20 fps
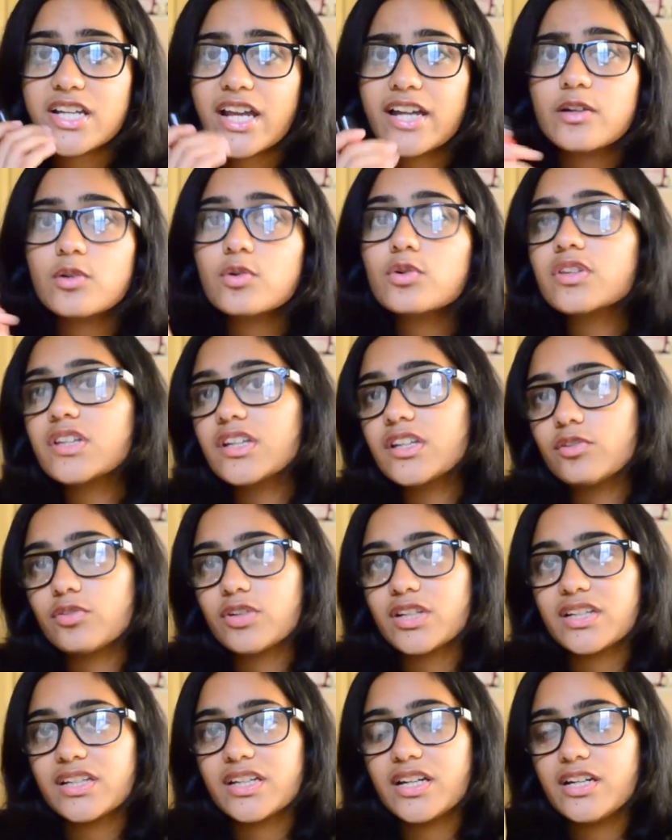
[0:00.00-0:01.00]
I don't think you
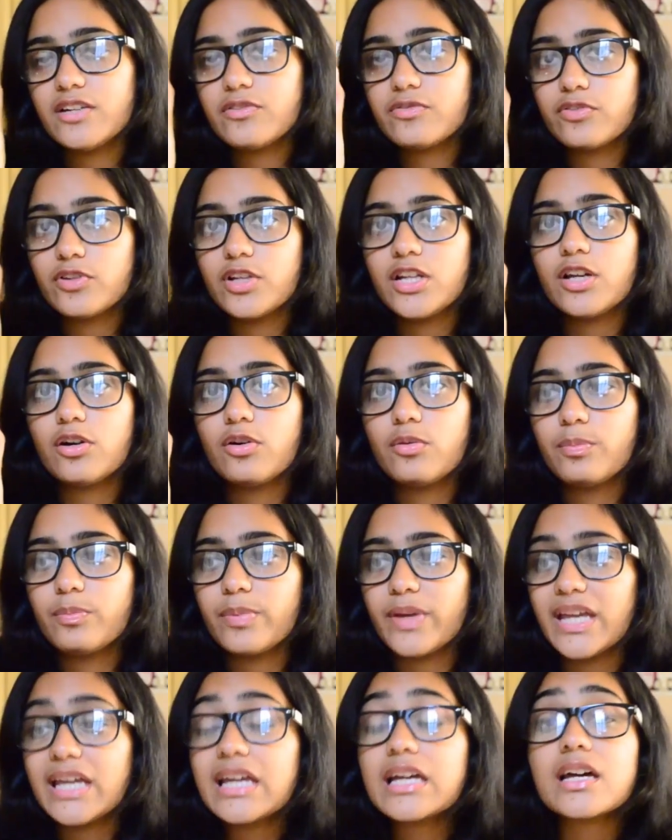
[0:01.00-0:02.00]
can get it fully
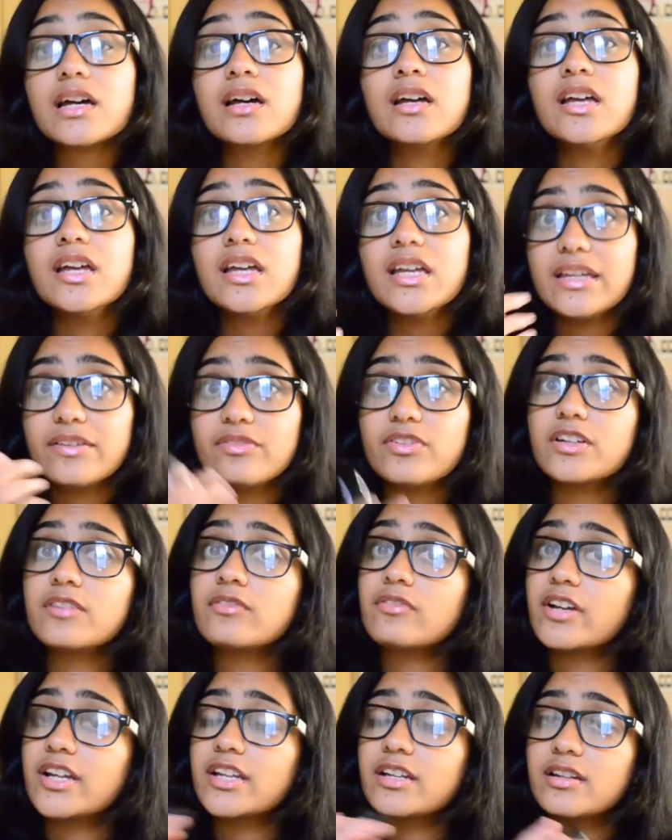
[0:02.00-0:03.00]
opaque even
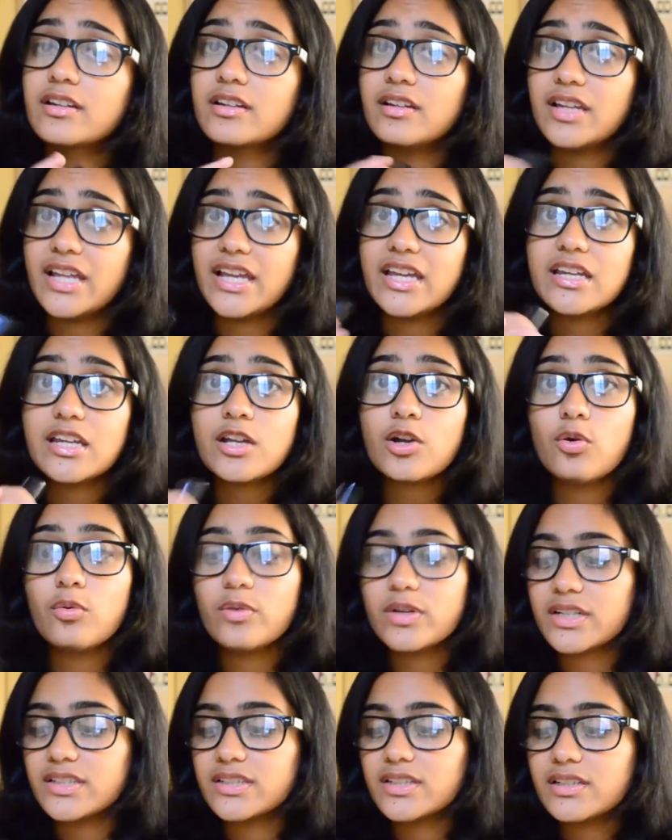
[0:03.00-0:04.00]
when layering
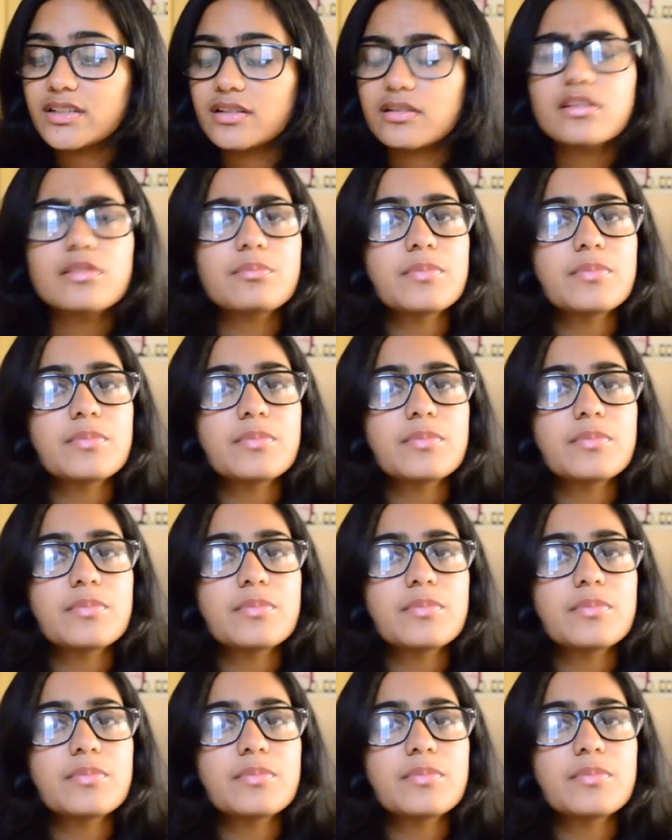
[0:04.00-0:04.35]
over other color.